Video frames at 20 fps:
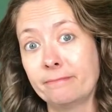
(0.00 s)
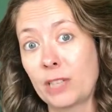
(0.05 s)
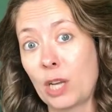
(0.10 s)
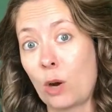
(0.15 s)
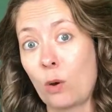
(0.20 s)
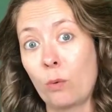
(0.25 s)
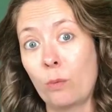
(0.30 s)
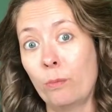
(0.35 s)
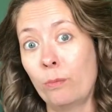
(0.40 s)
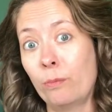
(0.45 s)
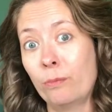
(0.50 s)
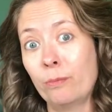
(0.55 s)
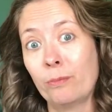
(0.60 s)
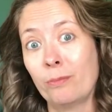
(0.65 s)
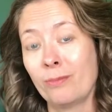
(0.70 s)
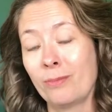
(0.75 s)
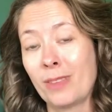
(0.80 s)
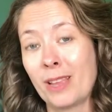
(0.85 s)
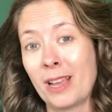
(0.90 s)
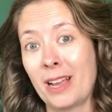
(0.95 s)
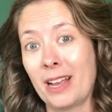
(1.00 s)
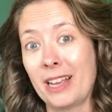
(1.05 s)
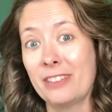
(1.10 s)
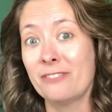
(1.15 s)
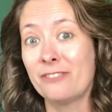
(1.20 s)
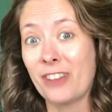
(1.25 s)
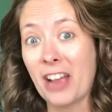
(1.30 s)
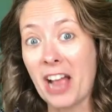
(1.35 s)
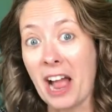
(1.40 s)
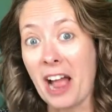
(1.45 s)
No.
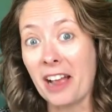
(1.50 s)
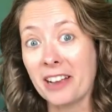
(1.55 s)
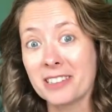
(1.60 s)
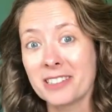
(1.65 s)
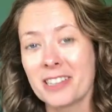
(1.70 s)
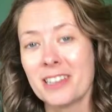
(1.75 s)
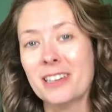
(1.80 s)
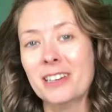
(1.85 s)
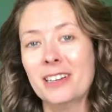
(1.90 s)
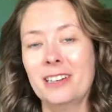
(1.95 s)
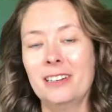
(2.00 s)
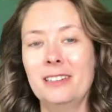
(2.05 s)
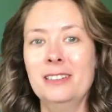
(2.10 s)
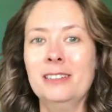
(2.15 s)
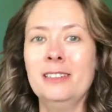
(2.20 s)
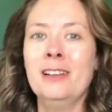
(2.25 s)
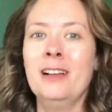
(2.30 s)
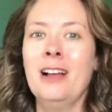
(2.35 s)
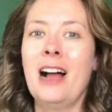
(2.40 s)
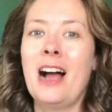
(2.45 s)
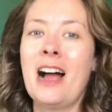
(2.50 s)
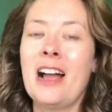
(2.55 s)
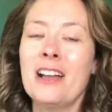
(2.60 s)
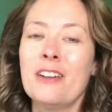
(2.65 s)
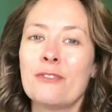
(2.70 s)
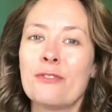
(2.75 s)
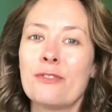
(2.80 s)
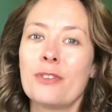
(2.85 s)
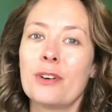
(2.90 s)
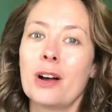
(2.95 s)
In fact,
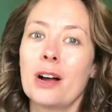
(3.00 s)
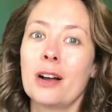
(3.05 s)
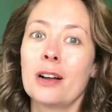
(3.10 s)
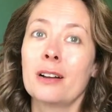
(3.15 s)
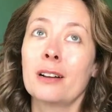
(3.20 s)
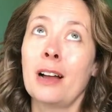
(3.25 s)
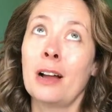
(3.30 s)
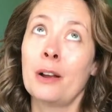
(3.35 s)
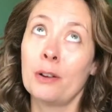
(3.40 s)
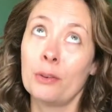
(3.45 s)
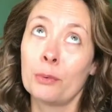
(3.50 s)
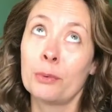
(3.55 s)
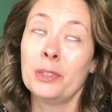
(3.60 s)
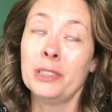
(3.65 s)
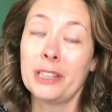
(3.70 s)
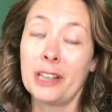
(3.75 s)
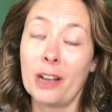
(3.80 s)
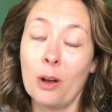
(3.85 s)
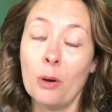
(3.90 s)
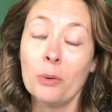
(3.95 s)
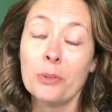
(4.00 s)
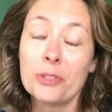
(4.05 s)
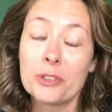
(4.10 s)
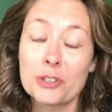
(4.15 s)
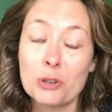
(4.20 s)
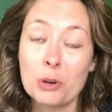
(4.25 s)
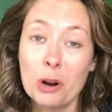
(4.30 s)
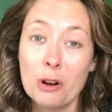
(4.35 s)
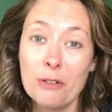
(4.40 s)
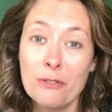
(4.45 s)
I hold the
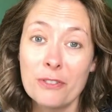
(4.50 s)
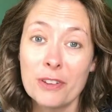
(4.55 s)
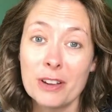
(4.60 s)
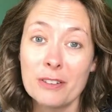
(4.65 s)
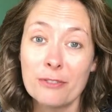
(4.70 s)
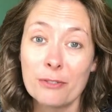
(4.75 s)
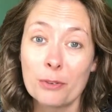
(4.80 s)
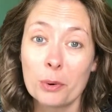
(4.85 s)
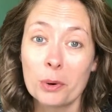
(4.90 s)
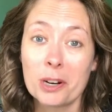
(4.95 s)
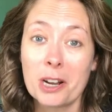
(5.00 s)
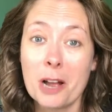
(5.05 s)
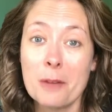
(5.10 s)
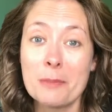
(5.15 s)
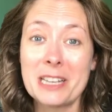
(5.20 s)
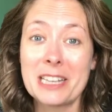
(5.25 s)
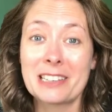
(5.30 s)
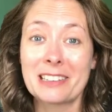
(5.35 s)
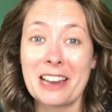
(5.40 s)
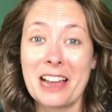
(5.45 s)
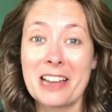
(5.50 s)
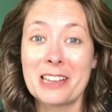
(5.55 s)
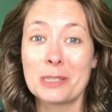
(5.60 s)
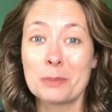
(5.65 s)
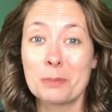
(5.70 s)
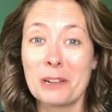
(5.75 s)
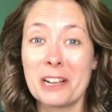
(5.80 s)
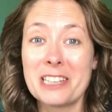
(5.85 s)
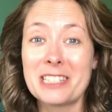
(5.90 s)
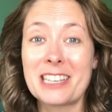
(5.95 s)
trophy for coming in
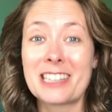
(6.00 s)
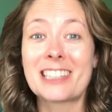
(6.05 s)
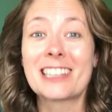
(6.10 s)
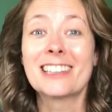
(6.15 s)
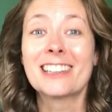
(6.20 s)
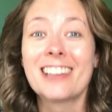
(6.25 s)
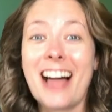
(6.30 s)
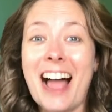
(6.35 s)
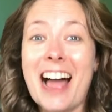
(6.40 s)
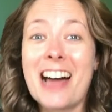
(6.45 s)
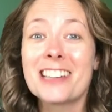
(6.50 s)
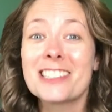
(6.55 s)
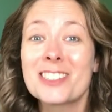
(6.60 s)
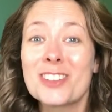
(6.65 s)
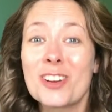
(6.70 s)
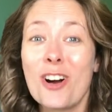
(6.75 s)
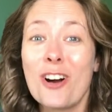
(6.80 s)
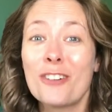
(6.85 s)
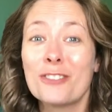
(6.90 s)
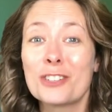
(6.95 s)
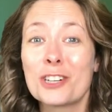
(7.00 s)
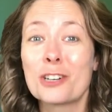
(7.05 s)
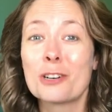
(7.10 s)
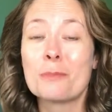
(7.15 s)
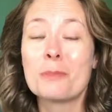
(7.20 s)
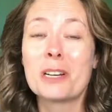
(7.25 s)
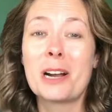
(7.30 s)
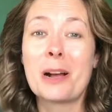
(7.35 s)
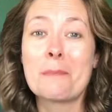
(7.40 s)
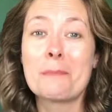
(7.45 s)
last place at the last golf
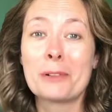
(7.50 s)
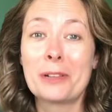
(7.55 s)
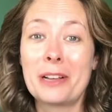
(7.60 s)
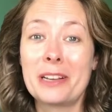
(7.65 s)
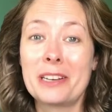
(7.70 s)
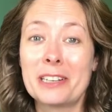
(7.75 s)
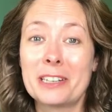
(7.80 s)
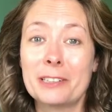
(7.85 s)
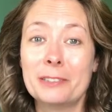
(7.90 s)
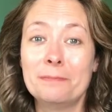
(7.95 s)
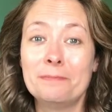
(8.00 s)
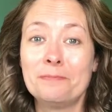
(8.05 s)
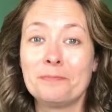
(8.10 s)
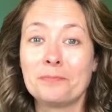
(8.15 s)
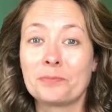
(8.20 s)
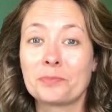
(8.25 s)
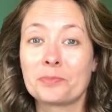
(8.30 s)
tournament I played in.